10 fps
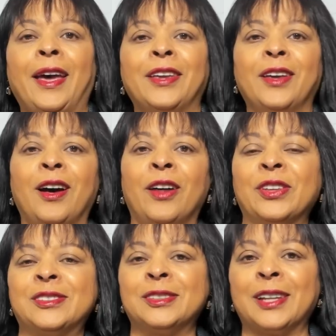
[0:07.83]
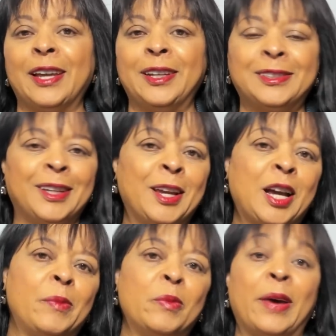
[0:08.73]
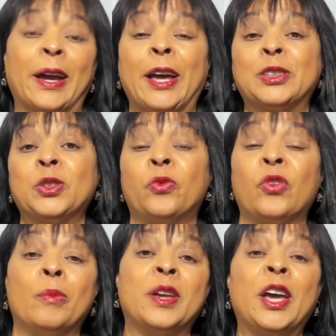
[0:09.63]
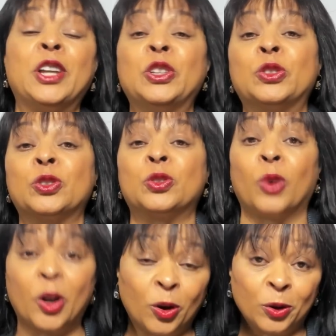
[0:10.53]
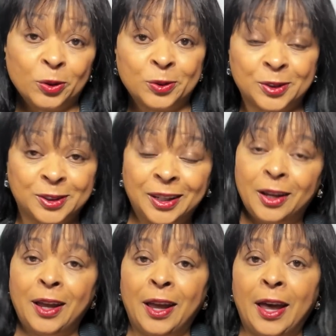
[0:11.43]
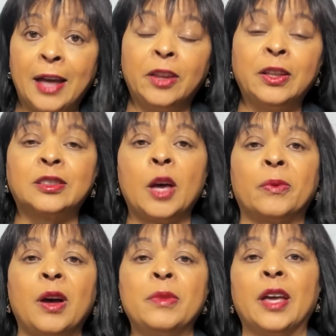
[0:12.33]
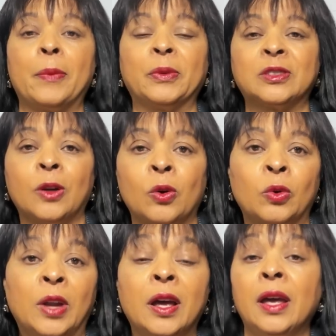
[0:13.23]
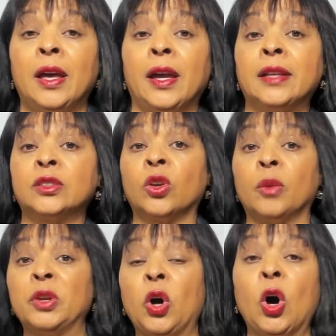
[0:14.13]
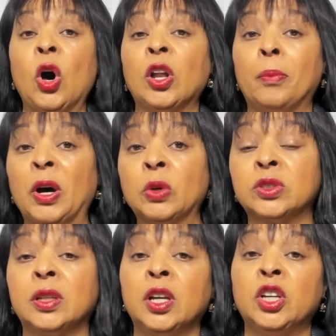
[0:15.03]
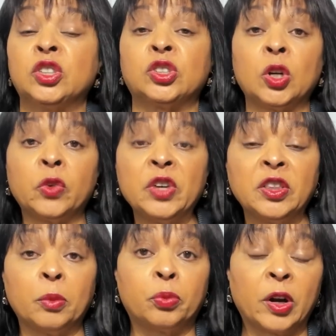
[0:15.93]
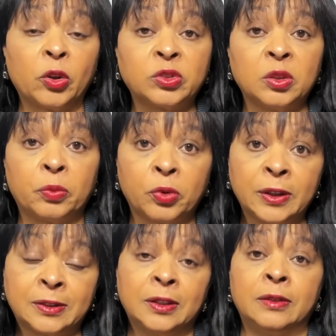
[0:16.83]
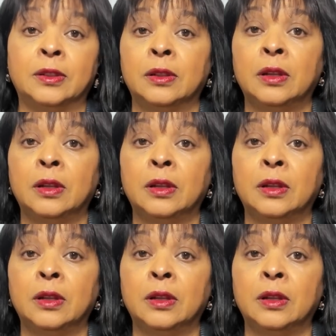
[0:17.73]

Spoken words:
Hey, y'all, this is Lady C coming back at you from Hidden Struggles. And in this upcoming episode, it's going to be all about serving the brothers in prison.